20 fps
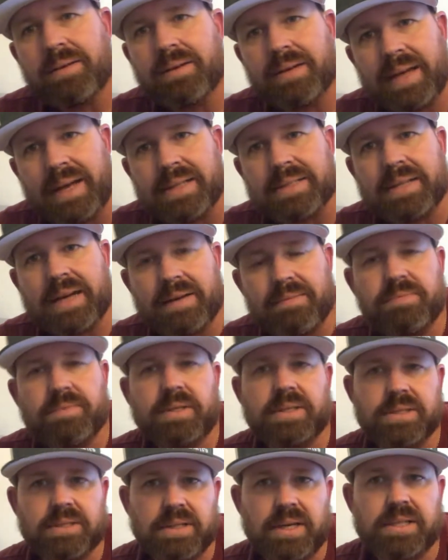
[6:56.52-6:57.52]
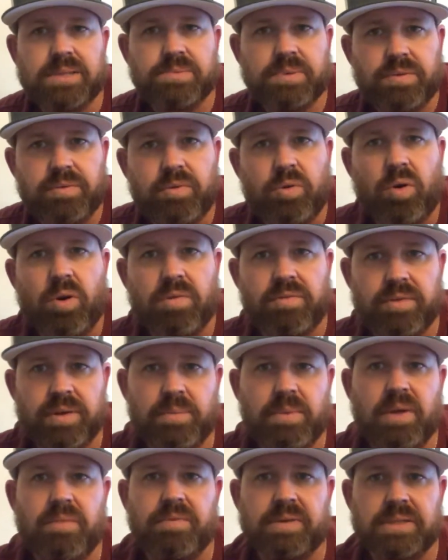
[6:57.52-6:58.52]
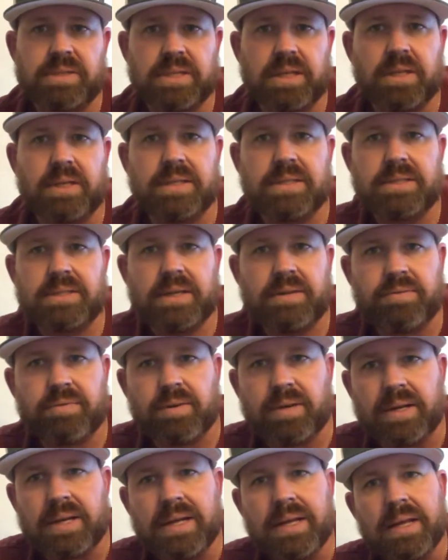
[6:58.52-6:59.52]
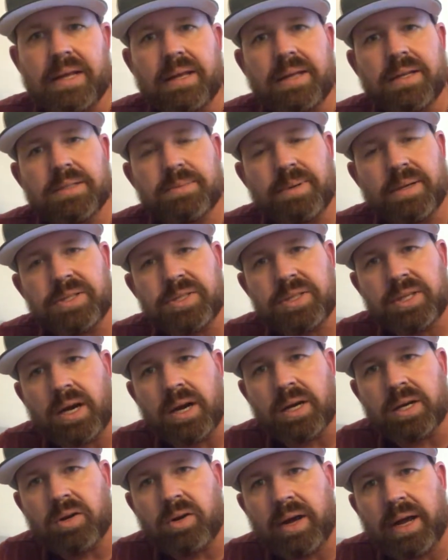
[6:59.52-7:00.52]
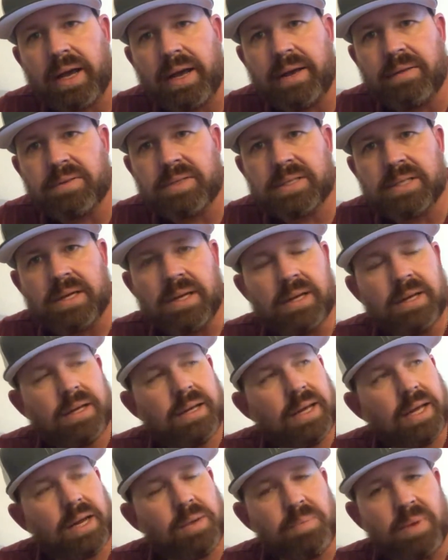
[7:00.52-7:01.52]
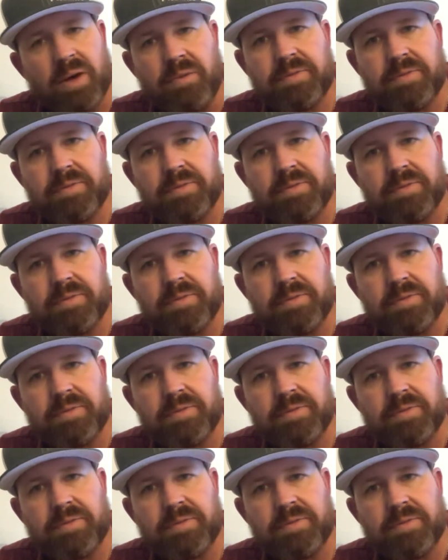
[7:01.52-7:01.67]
as I've discussed before, female facility is different, especially on graves. In a male